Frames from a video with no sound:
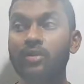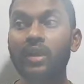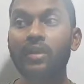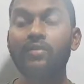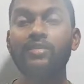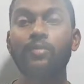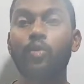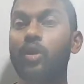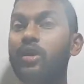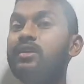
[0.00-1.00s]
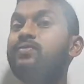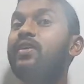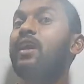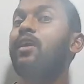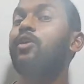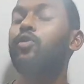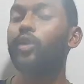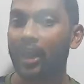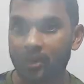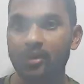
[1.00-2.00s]
that invisible quantities we cannot do
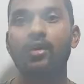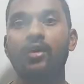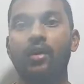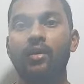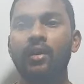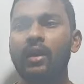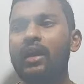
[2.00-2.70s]
anything here.